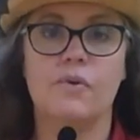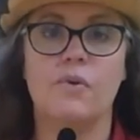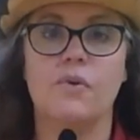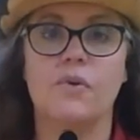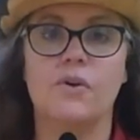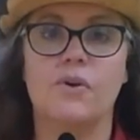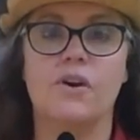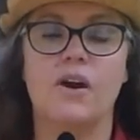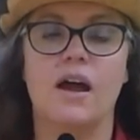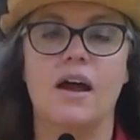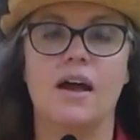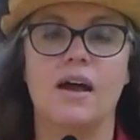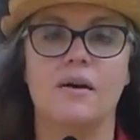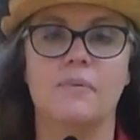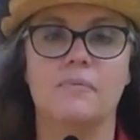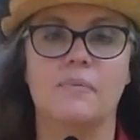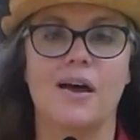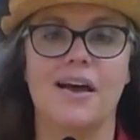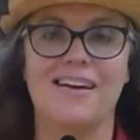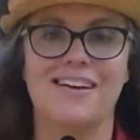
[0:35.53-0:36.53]
for
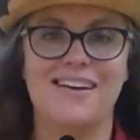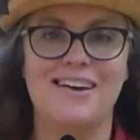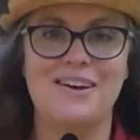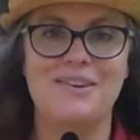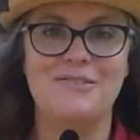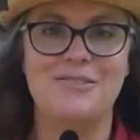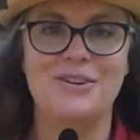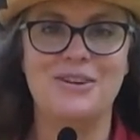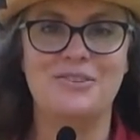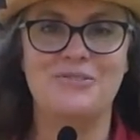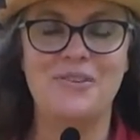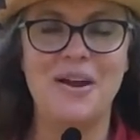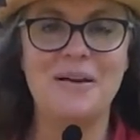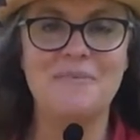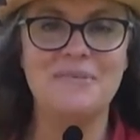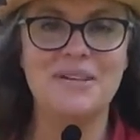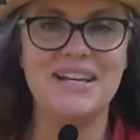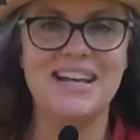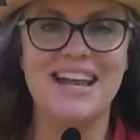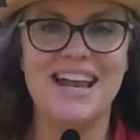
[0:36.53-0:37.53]
your
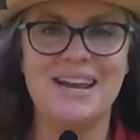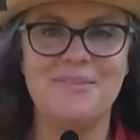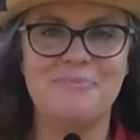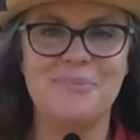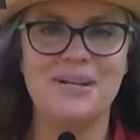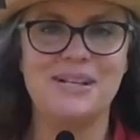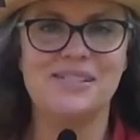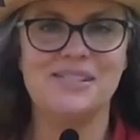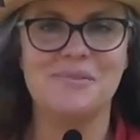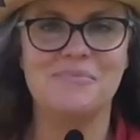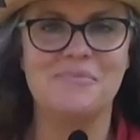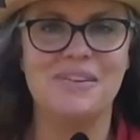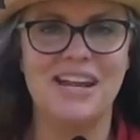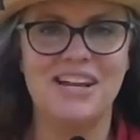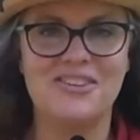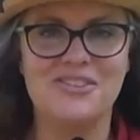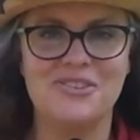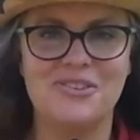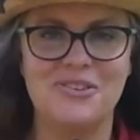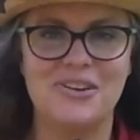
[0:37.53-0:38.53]
family and bring some
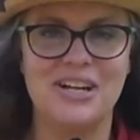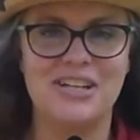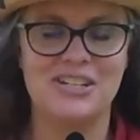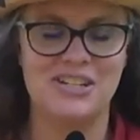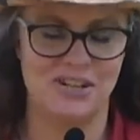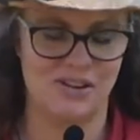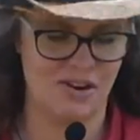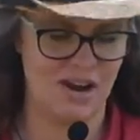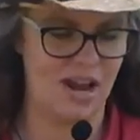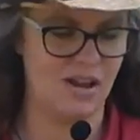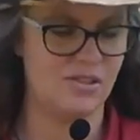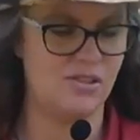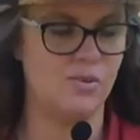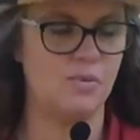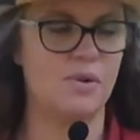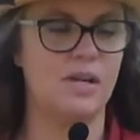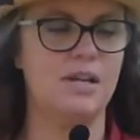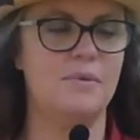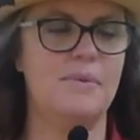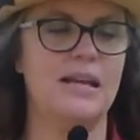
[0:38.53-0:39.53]
nature into your house. So
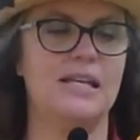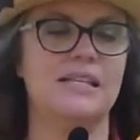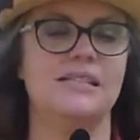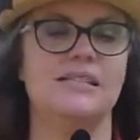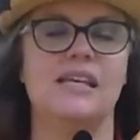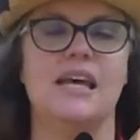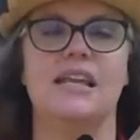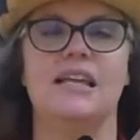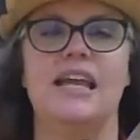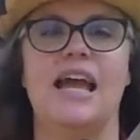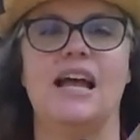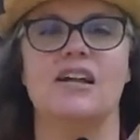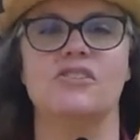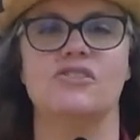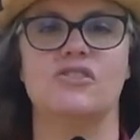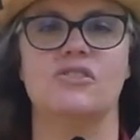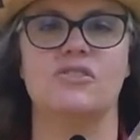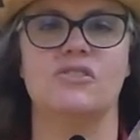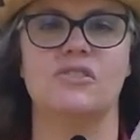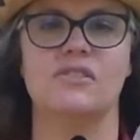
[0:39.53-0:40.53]
we're going to make sun
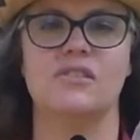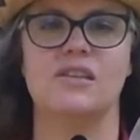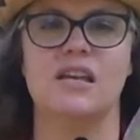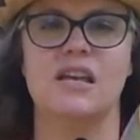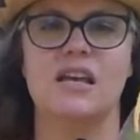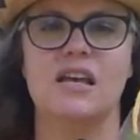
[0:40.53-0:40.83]
catchers.